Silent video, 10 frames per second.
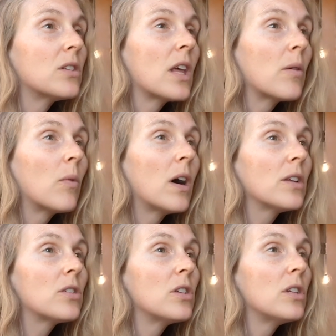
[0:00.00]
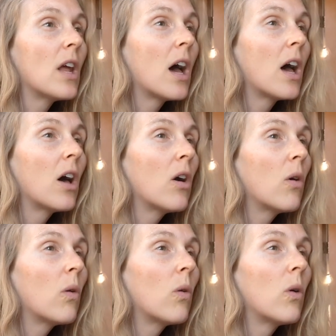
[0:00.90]
They want to
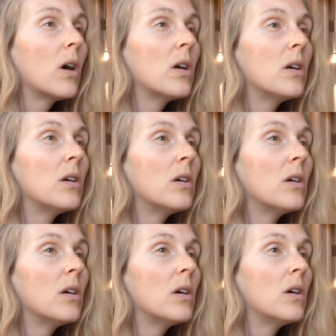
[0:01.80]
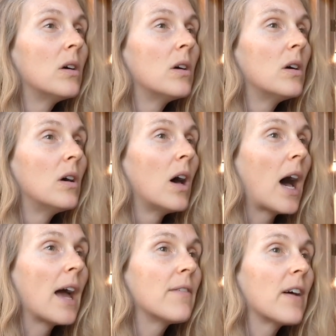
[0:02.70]
know,
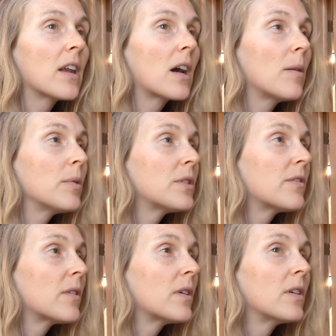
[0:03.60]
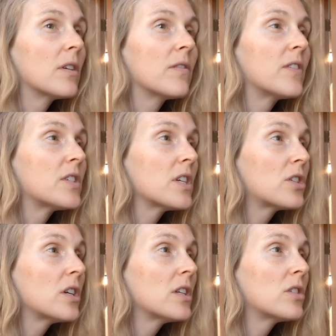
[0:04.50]
I have found a couple different
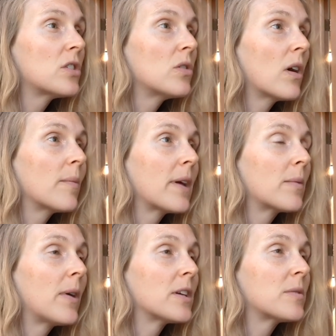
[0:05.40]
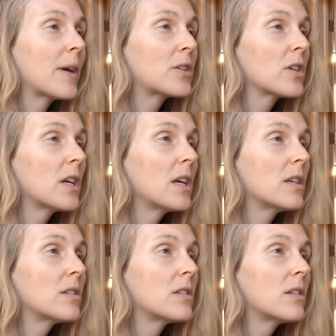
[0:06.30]
physicians who are menopause
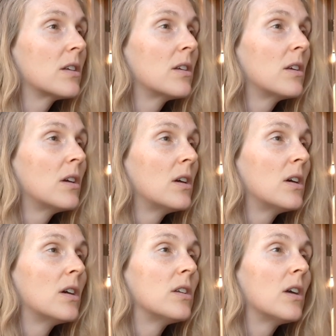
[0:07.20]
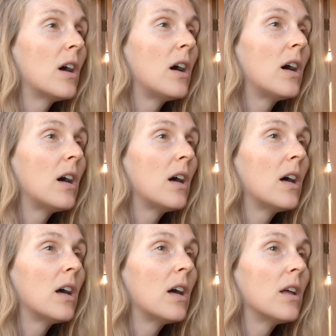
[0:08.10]
specialists.
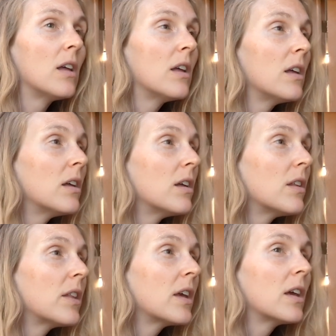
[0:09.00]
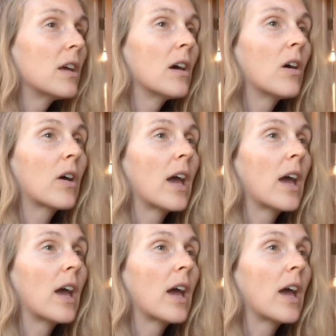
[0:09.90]
The